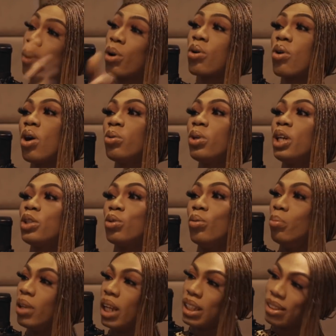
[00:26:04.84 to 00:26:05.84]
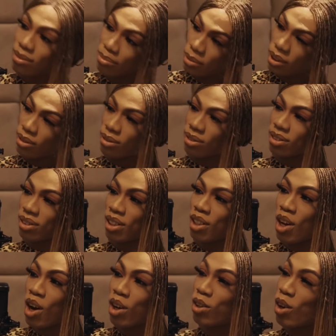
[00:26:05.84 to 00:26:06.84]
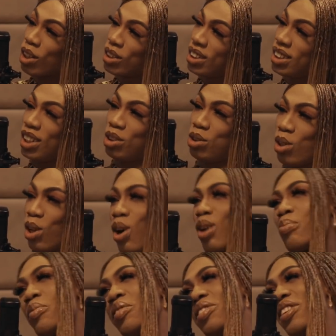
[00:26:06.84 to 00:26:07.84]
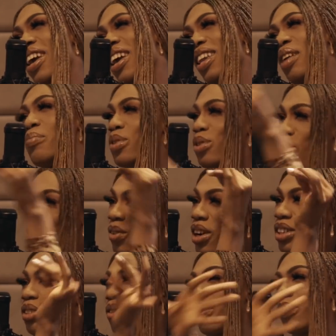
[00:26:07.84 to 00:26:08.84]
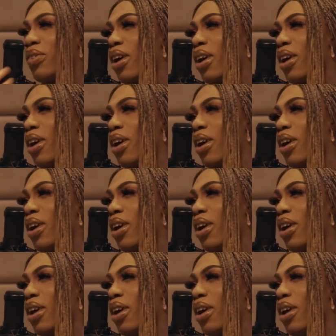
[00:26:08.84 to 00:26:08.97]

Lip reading: But God wanted to bless me. God said they should lock me there. Let me suffer the suffer.